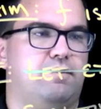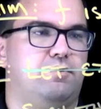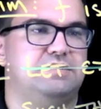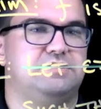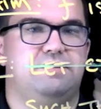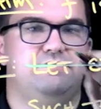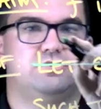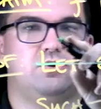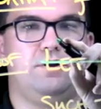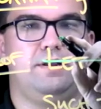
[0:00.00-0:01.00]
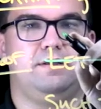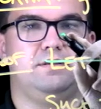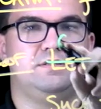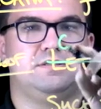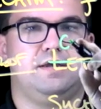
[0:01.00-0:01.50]
So let's even start in,
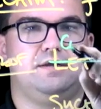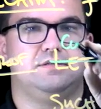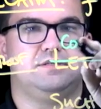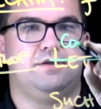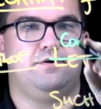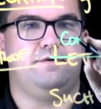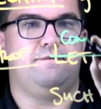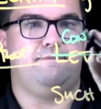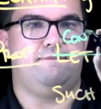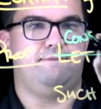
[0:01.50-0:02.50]
let's say, consider